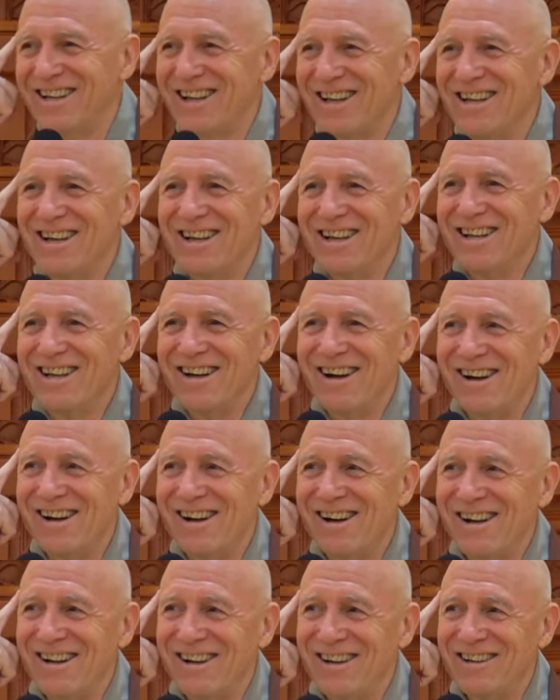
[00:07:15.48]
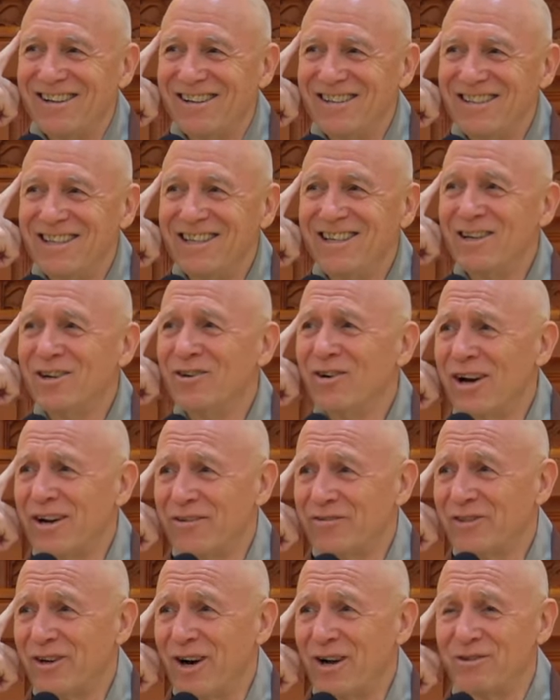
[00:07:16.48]
the year
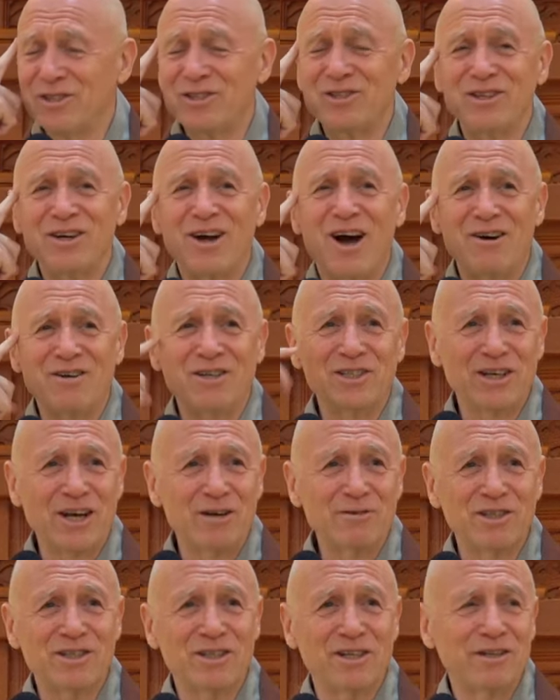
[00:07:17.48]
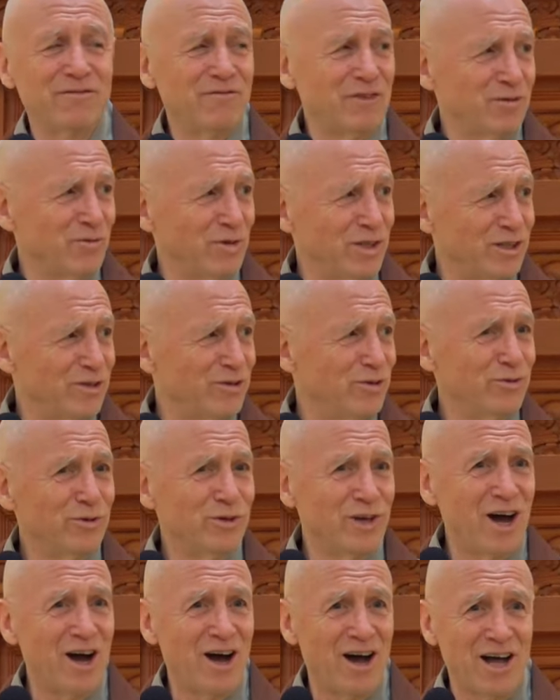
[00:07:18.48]
after I was in college, I was living with two
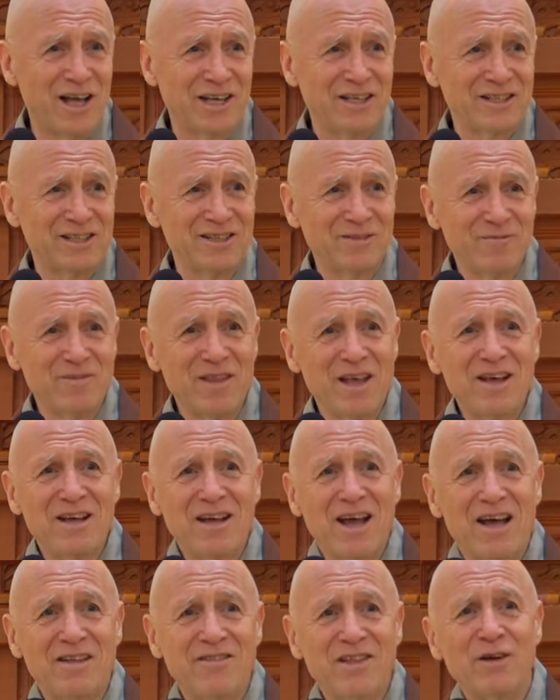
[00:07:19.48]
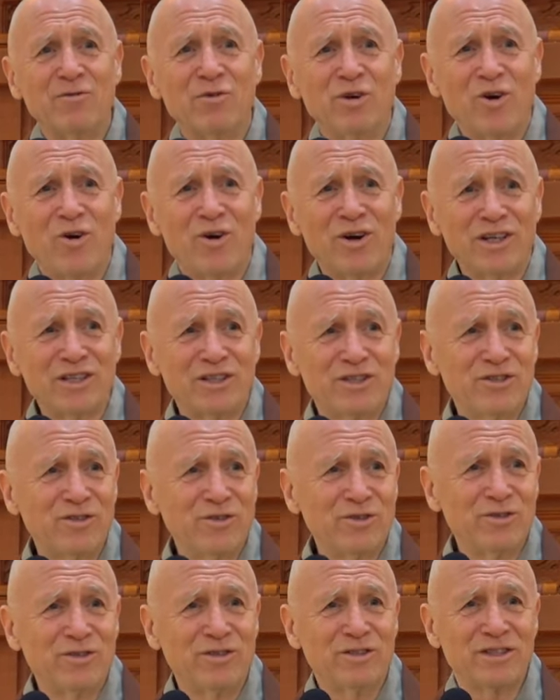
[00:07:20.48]
guys, and they were art
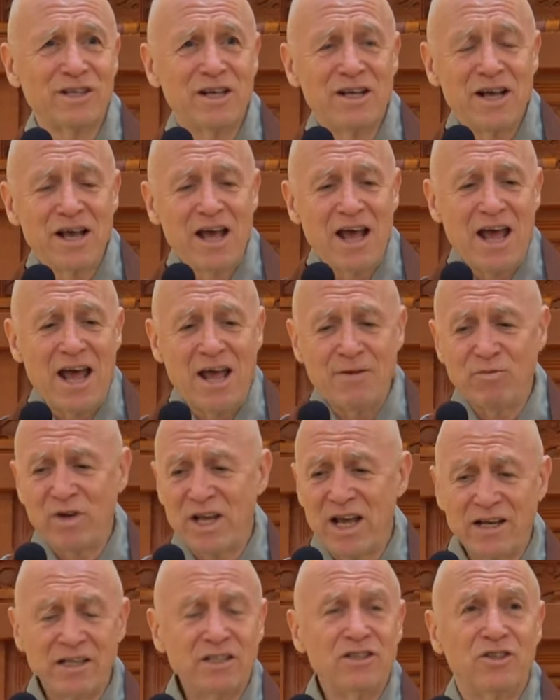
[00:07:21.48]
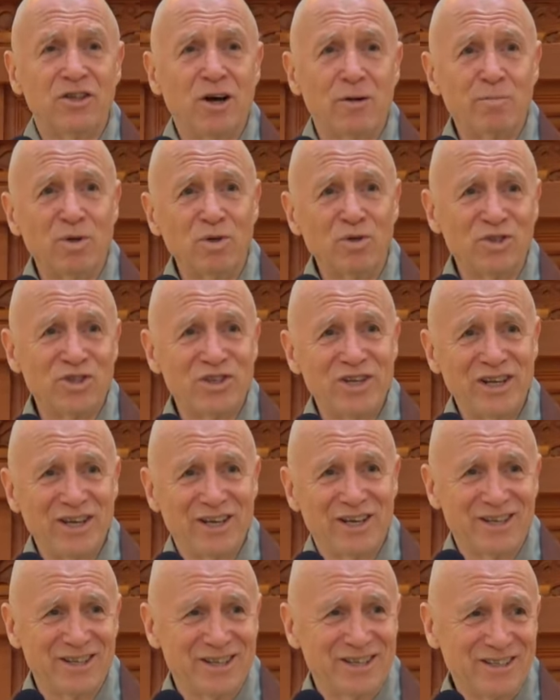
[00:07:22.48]
students, and we had a double
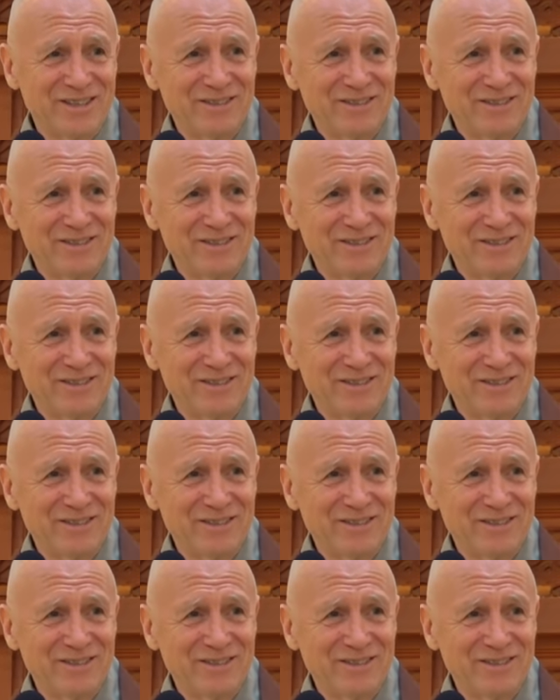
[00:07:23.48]
sink.